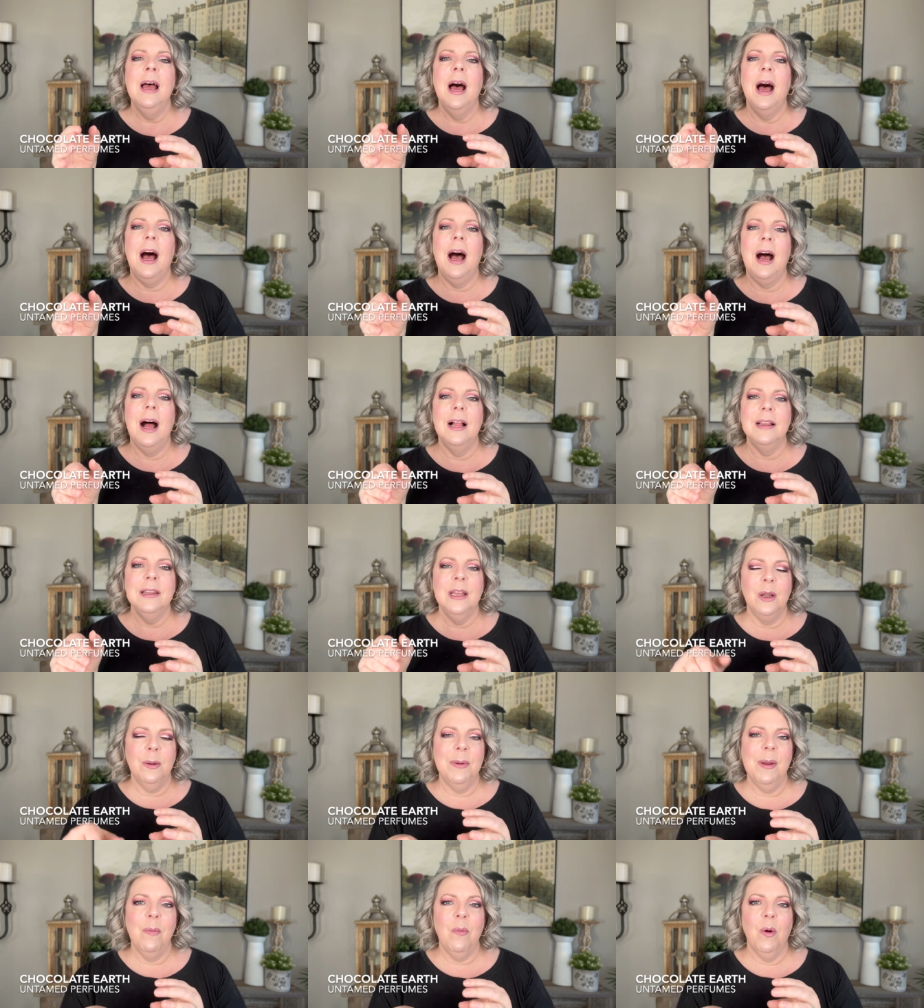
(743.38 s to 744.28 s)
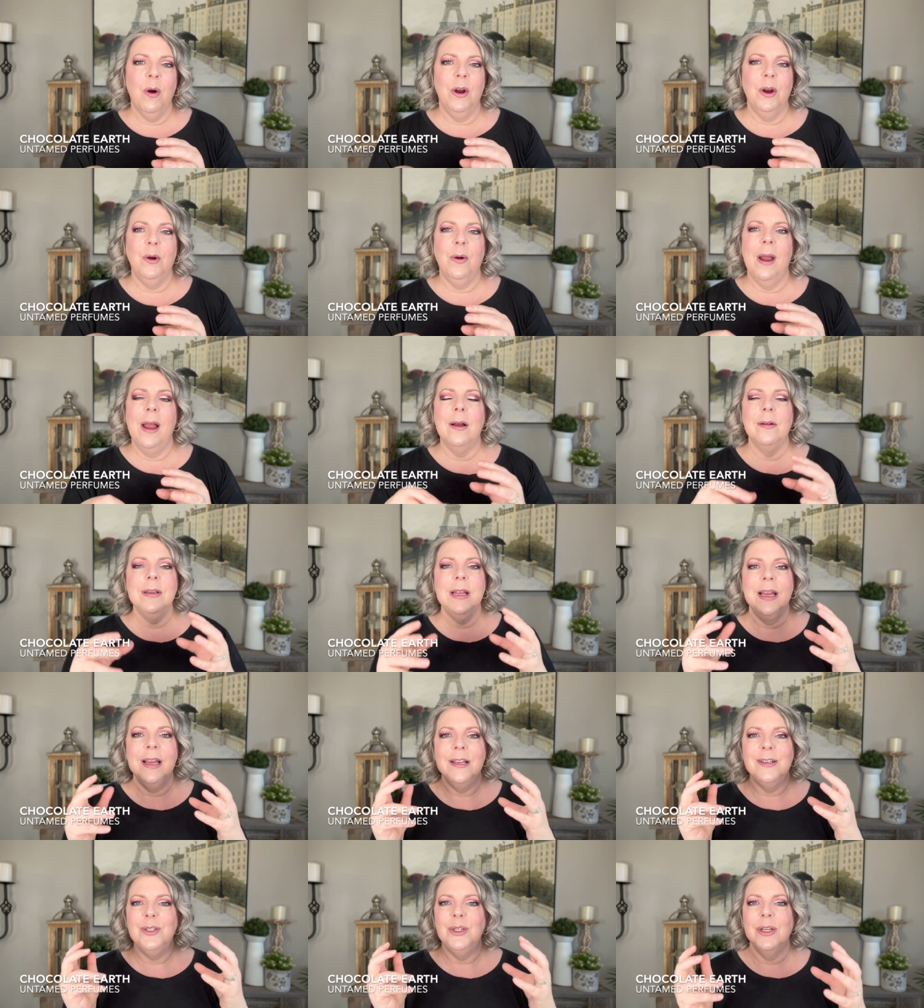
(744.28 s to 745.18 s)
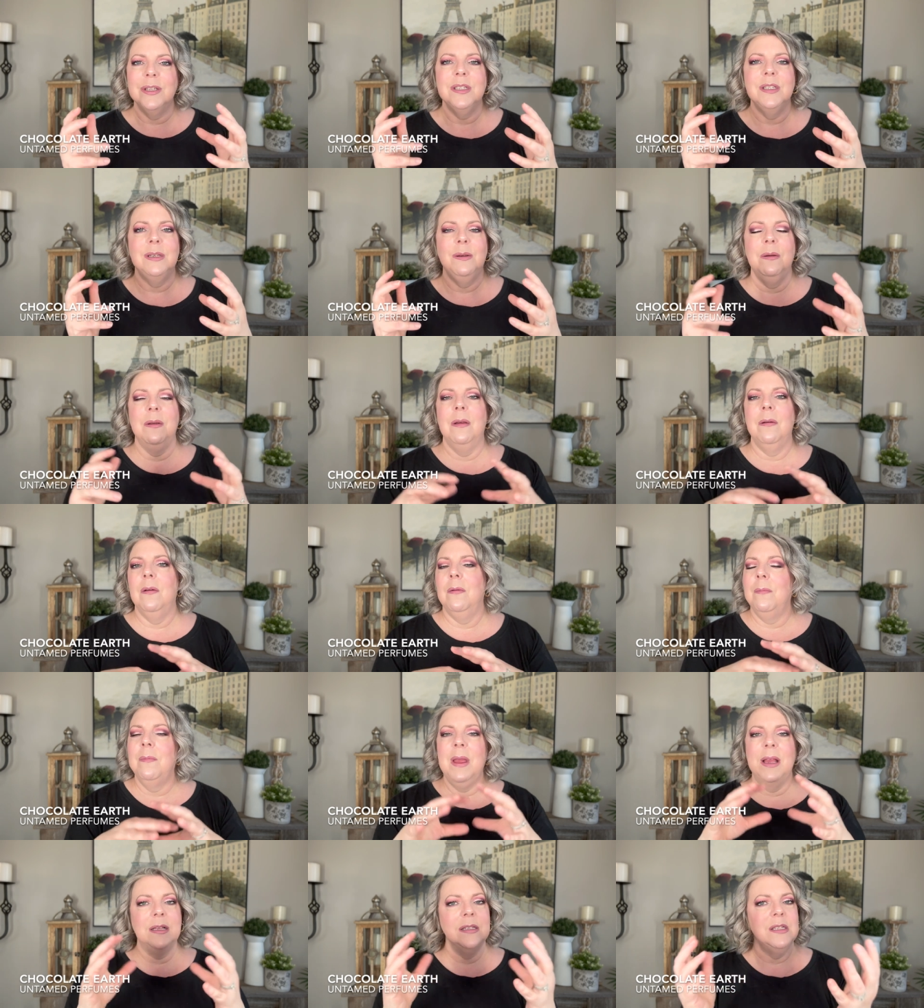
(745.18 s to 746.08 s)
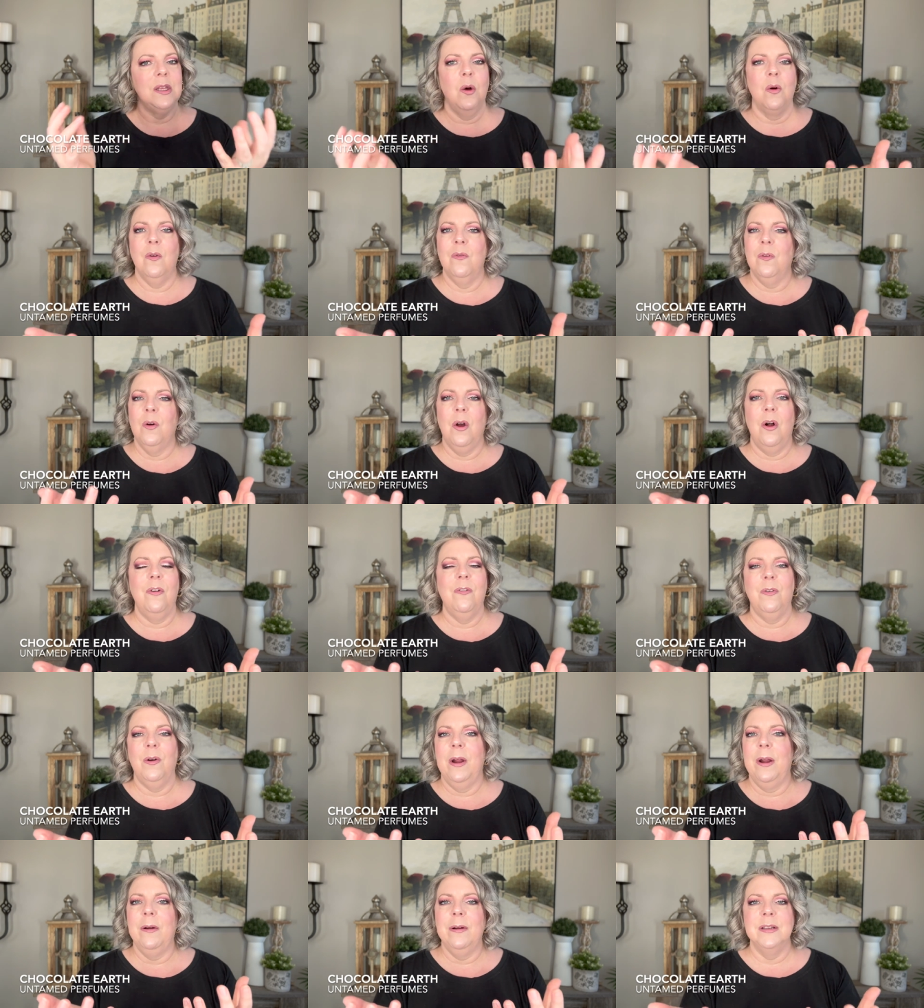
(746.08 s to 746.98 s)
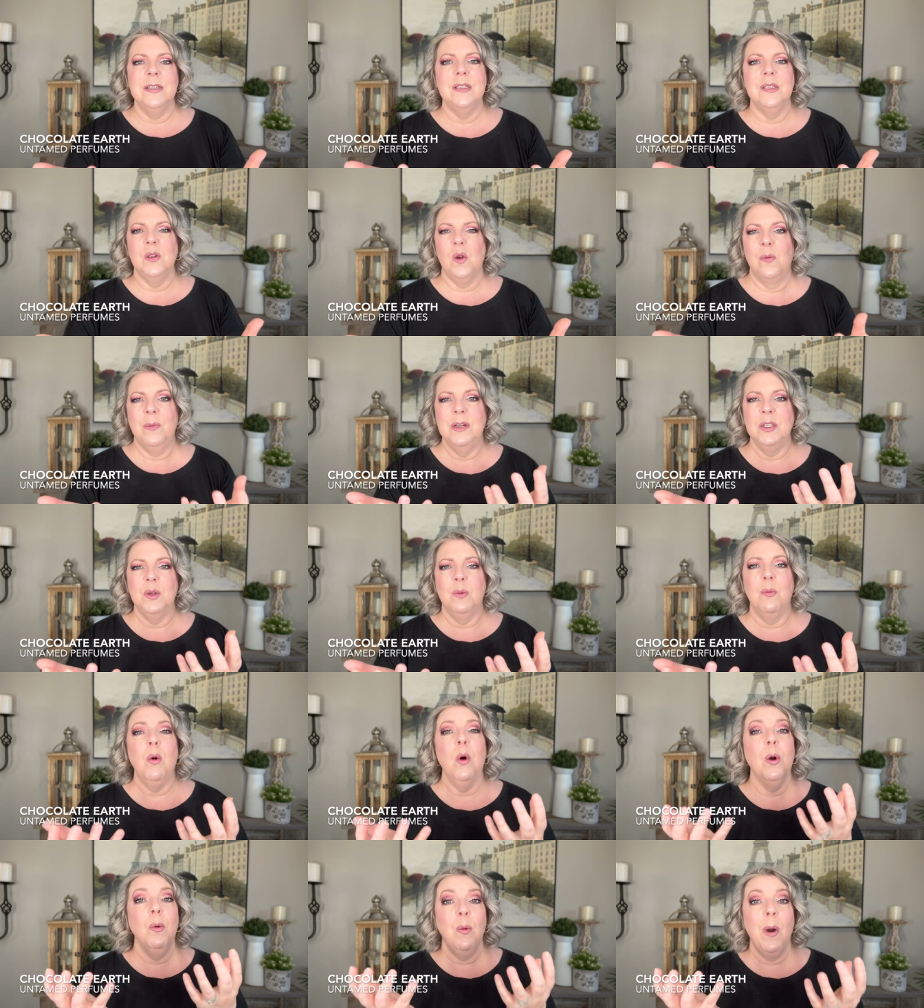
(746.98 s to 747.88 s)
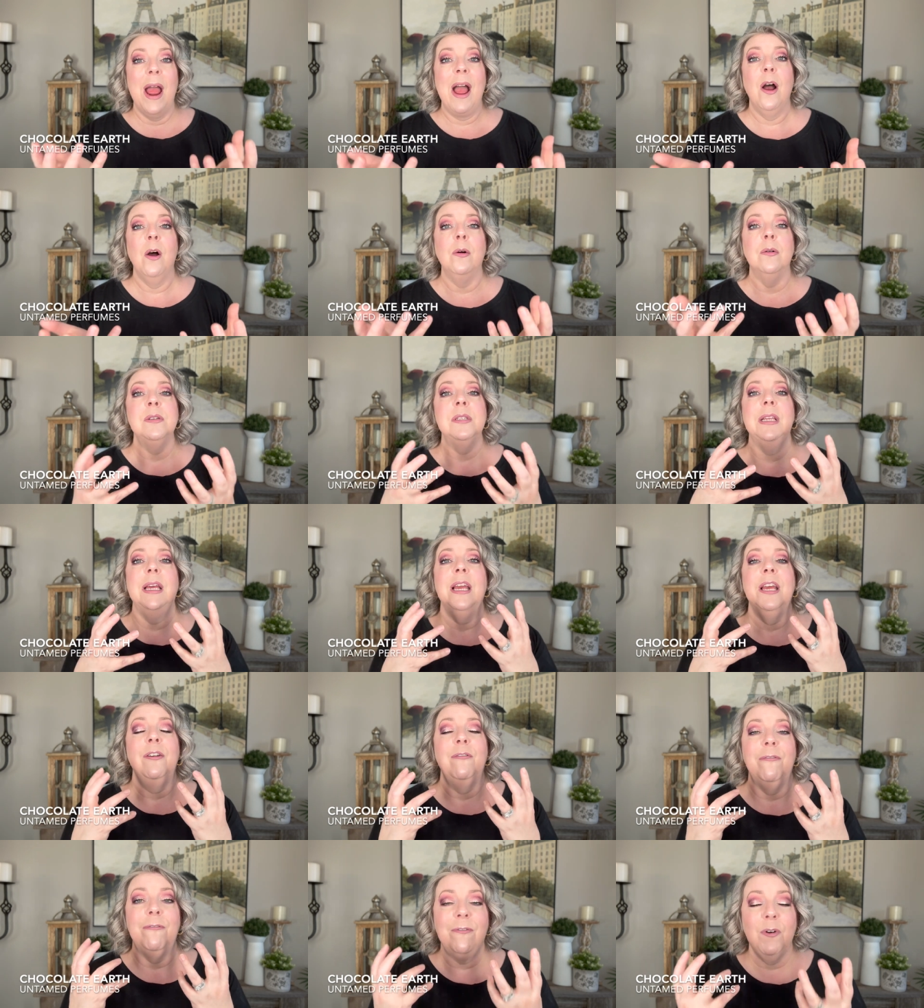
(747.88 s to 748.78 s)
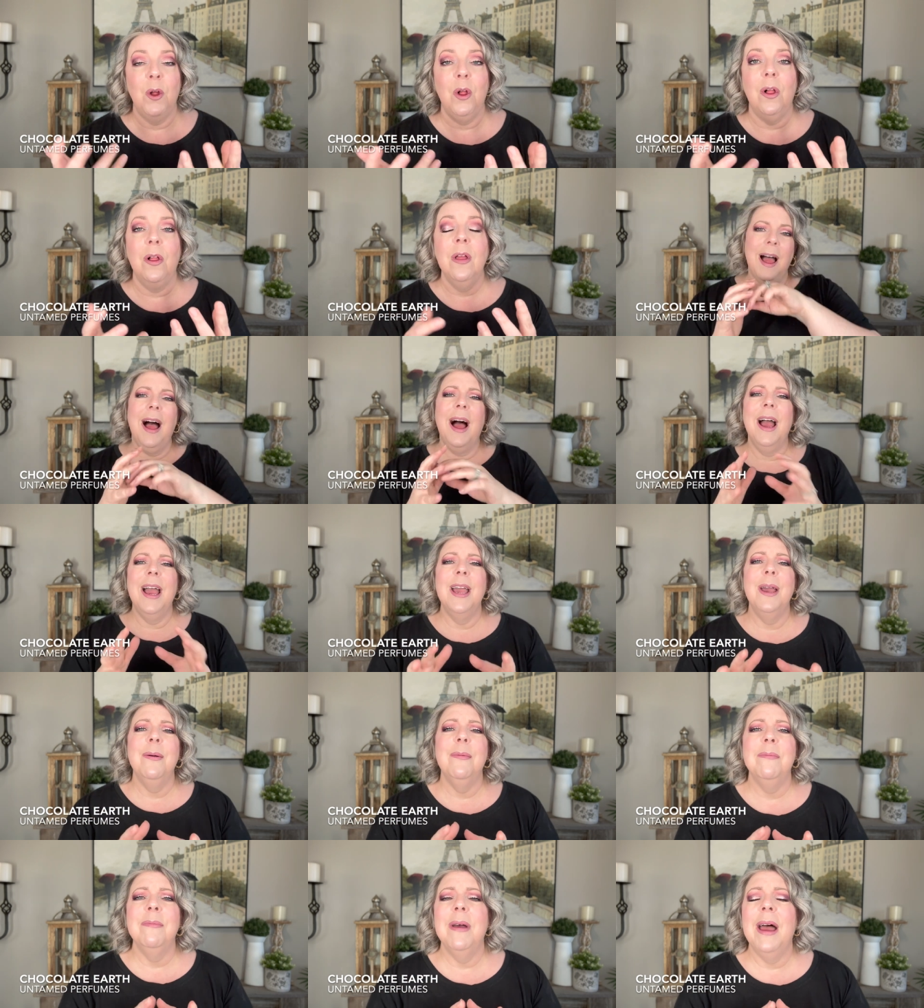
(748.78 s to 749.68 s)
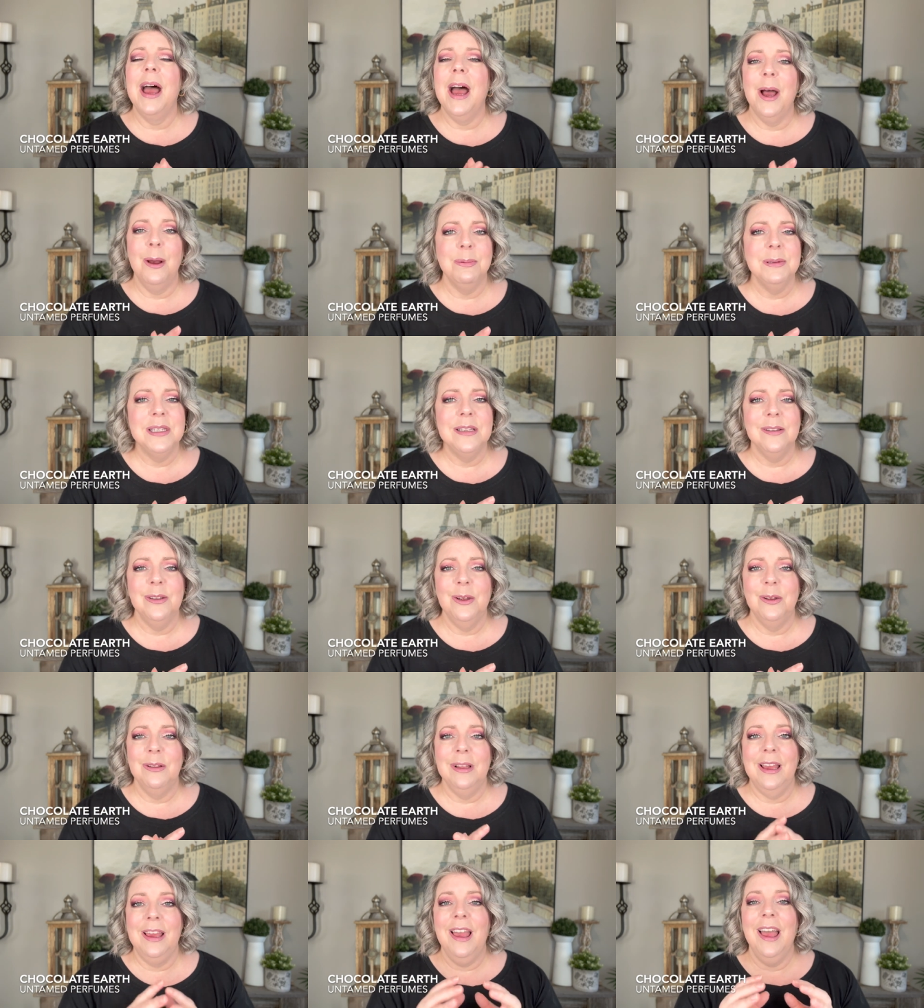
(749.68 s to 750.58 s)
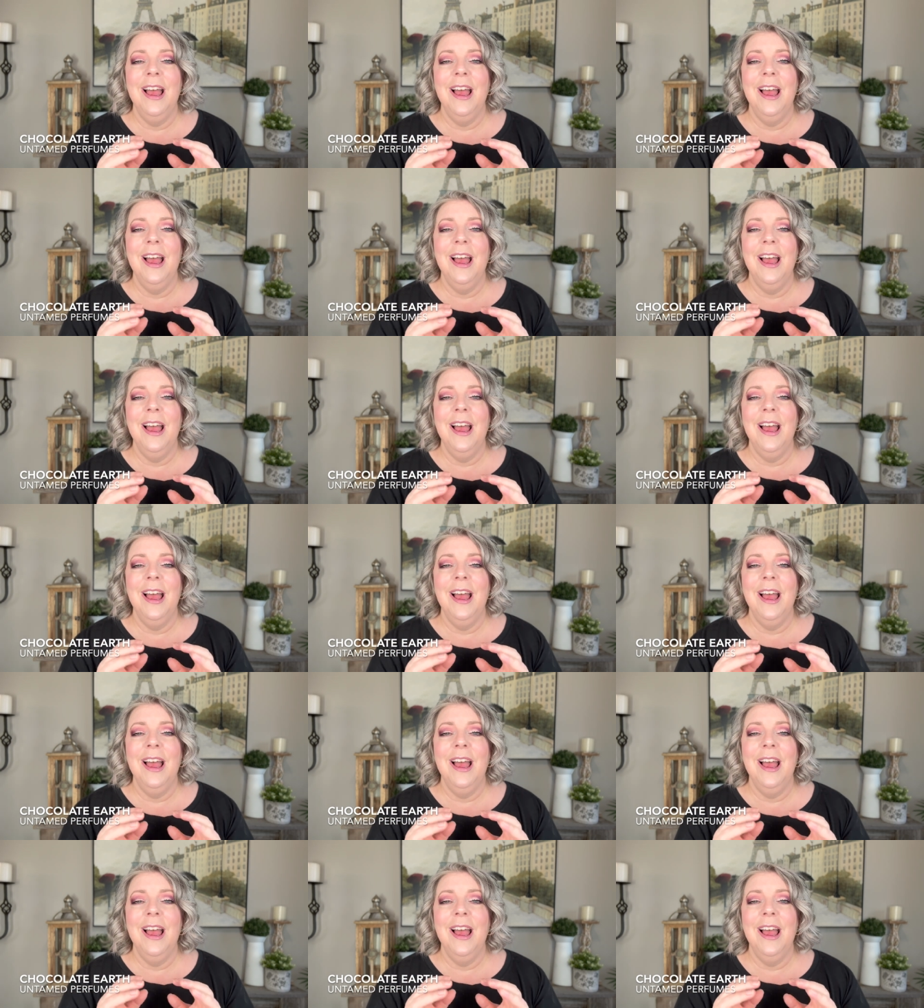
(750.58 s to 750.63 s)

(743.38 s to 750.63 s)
uh, a little bit more grounding, it just makes the overall fragrance so much more round and full. I am absolutely,